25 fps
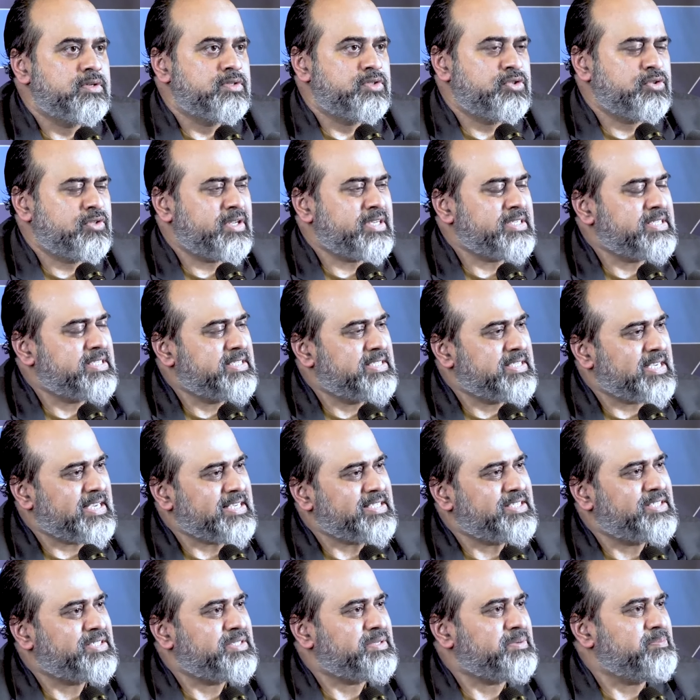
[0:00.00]
So the
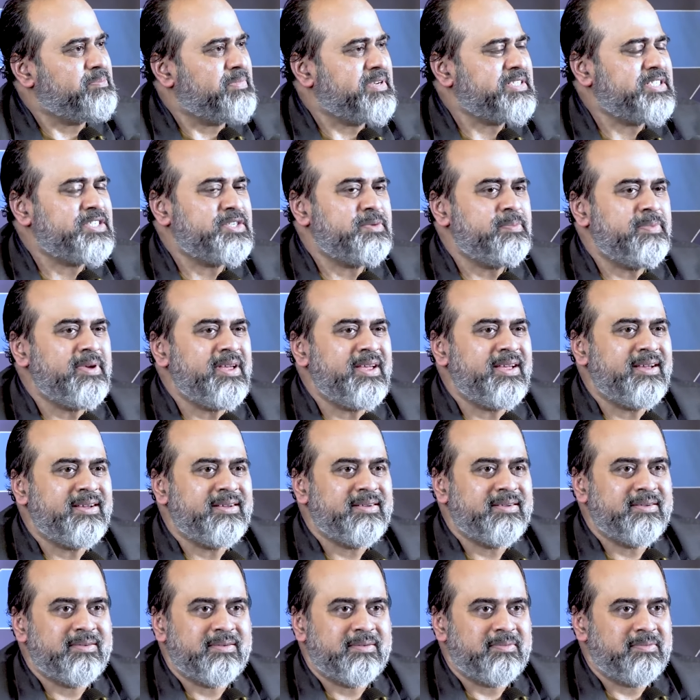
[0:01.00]
judge must be
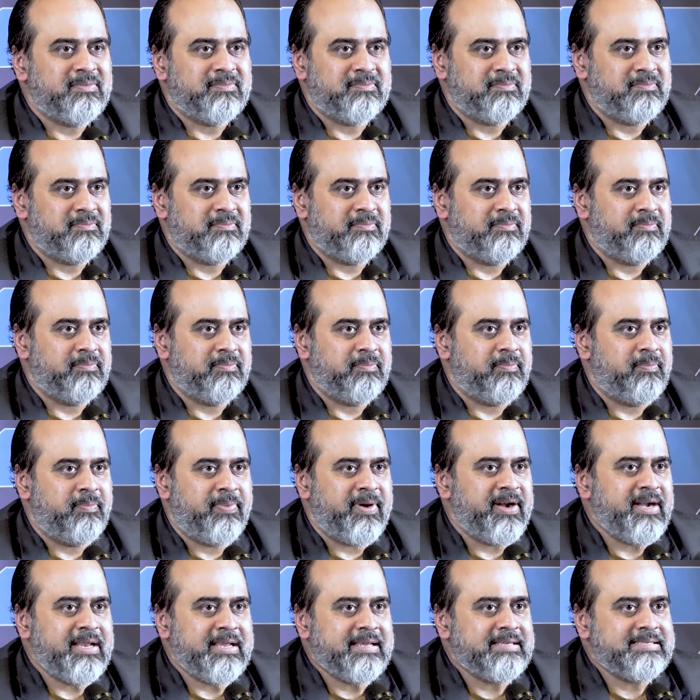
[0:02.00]
a
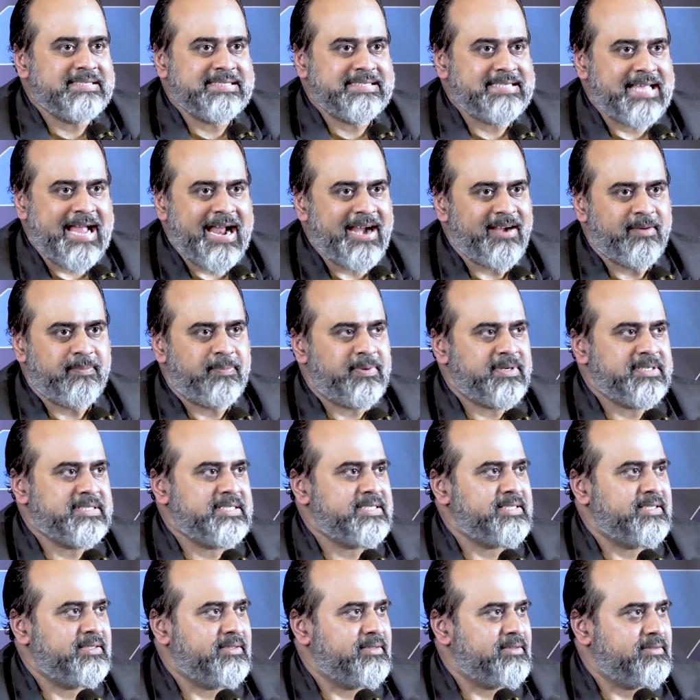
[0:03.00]
pretty sad
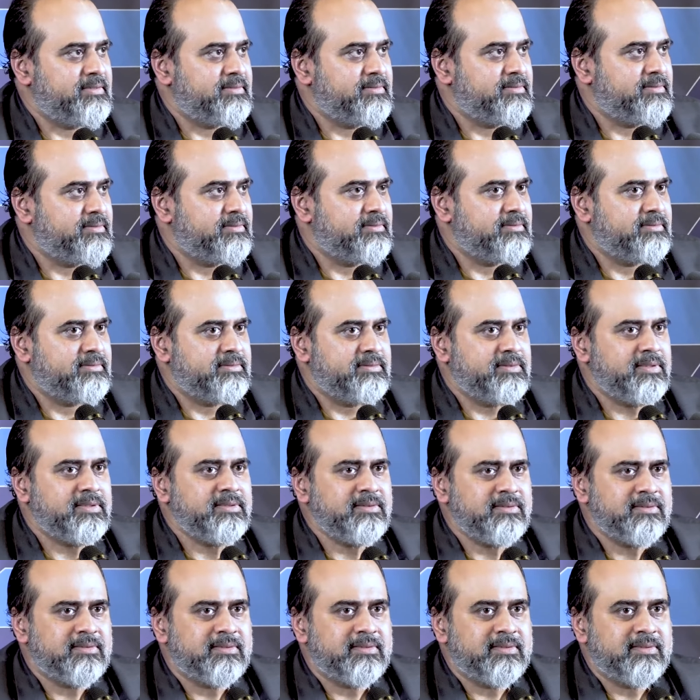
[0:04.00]
person.
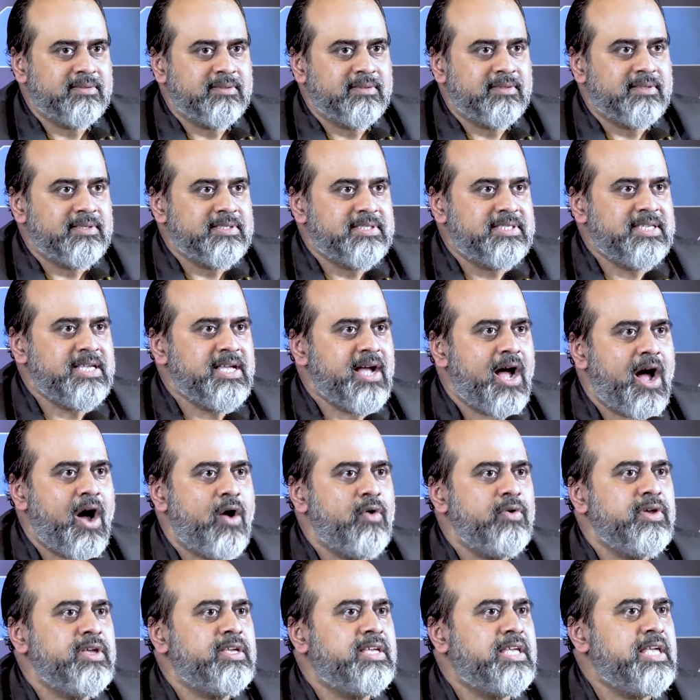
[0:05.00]
No? See
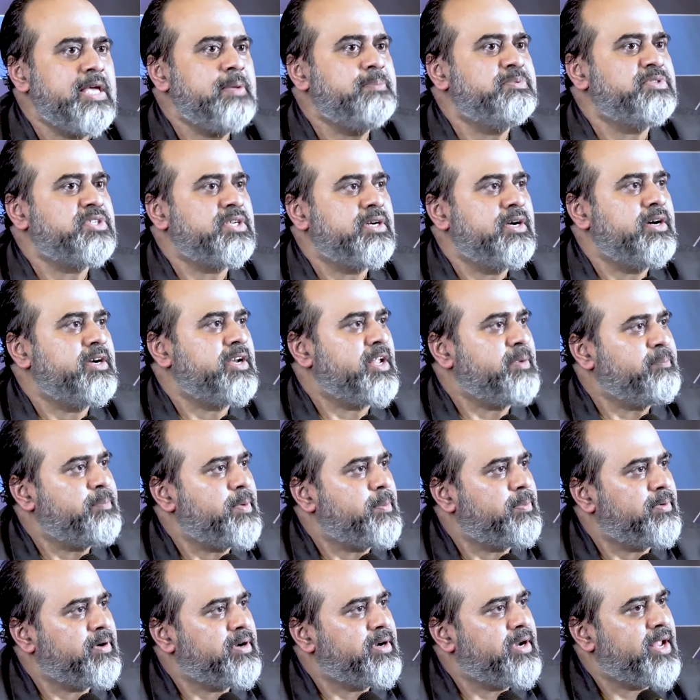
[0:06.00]
how he keeps hurting
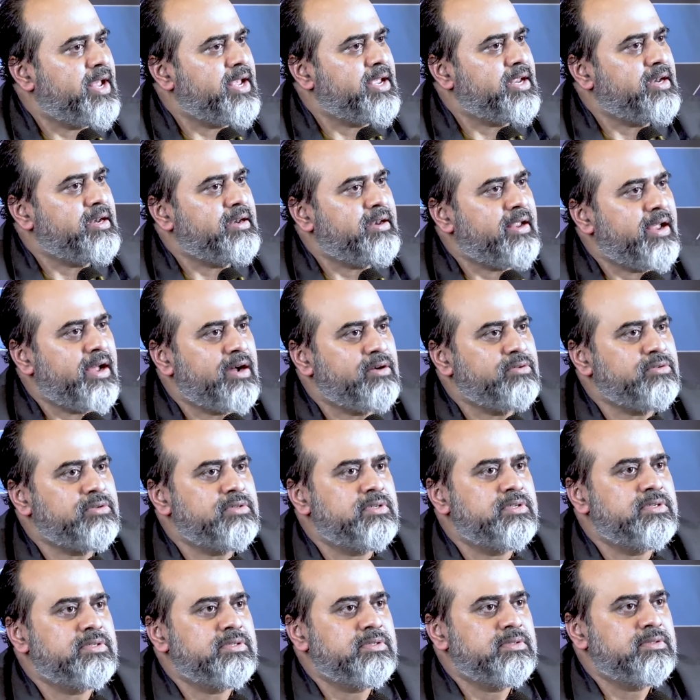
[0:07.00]
people day in, day
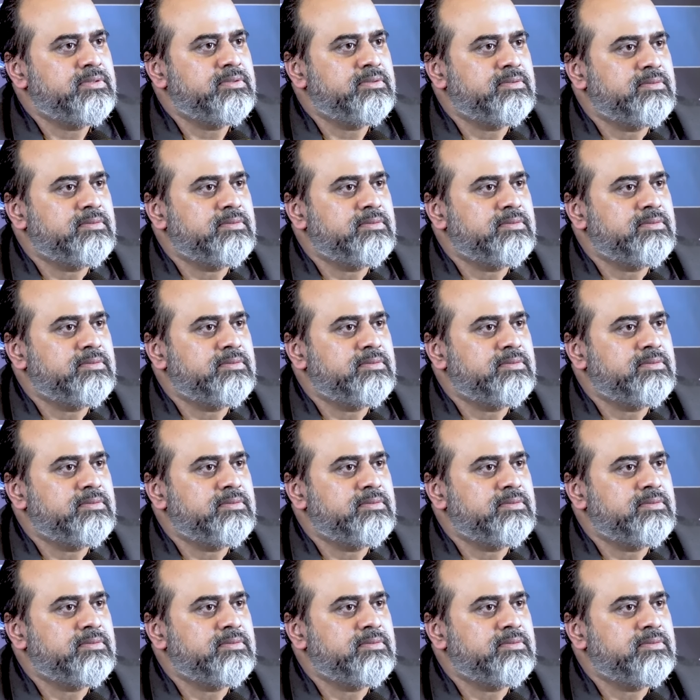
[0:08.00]
out.